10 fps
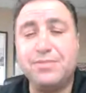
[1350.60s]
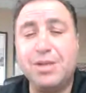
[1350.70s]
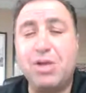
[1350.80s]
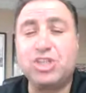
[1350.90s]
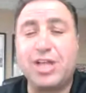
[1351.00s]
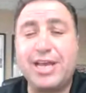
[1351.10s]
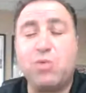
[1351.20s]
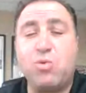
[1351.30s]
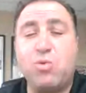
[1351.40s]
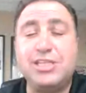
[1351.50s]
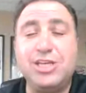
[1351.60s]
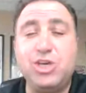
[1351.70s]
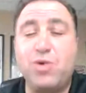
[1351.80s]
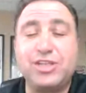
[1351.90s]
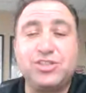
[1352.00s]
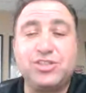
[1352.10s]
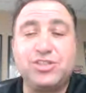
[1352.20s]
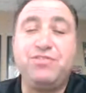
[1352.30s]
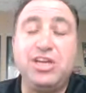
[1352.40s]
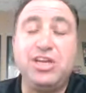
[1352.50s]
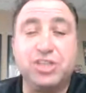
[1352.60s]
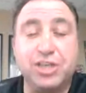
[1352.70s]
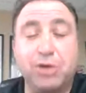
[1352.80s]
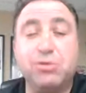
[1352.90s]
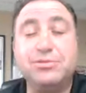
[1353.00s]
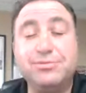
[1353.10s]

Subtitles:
much like it was in the US 50 years ago.